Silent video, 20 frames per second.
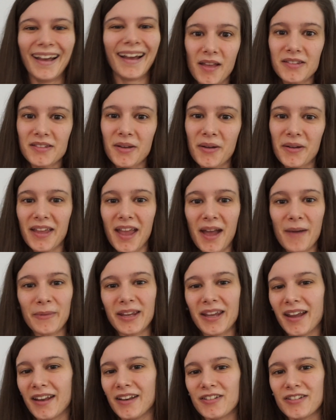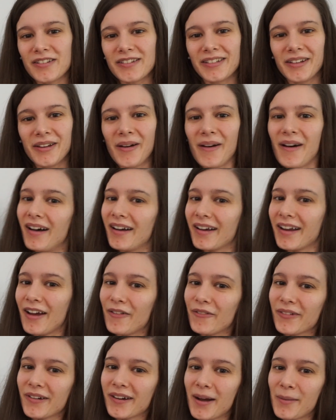So yeah, we kind of just, you know, hung
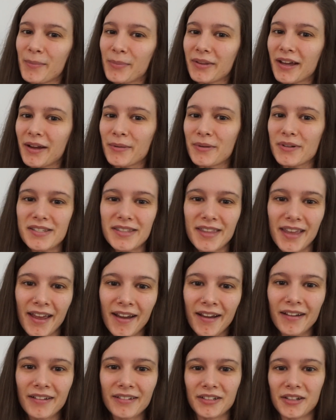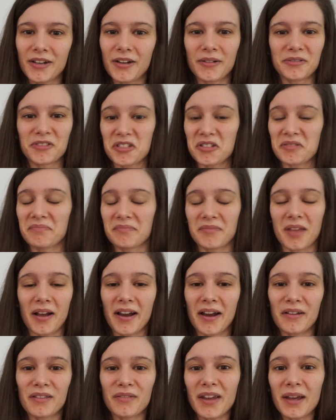out for a couple hours there, and, you know, just hung
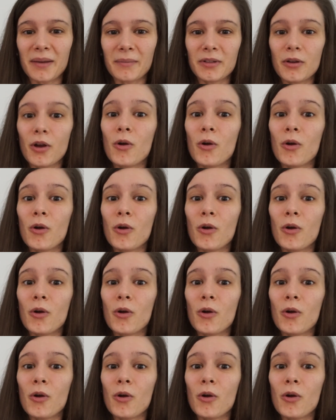out with family.